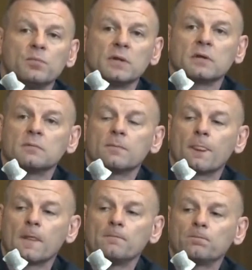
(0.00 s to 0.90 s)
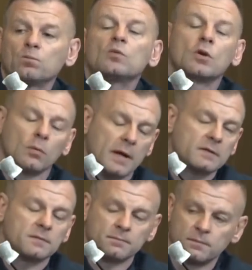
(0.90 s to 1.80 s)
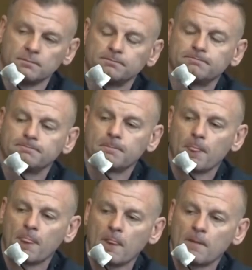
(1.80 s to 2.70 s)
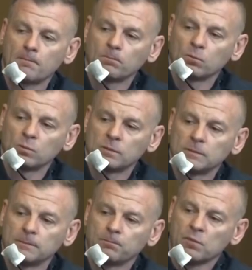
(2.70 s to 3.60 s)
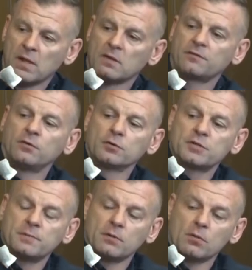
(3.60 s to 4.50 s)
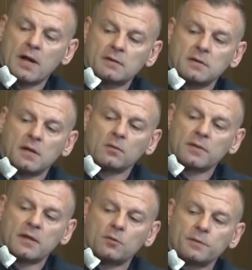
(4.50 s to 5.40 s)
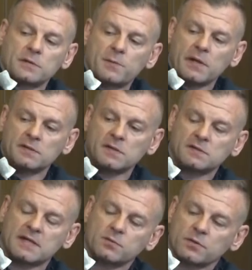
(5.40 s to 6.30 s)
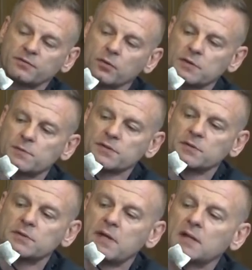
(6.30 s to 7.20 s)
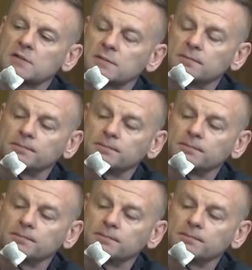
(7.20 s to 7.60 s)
all right, so there's a window over here. Correct. and this is where you're talking about the floor? Yeah, the floor should be right there where that open space is. That's where the floor is supposed to attach.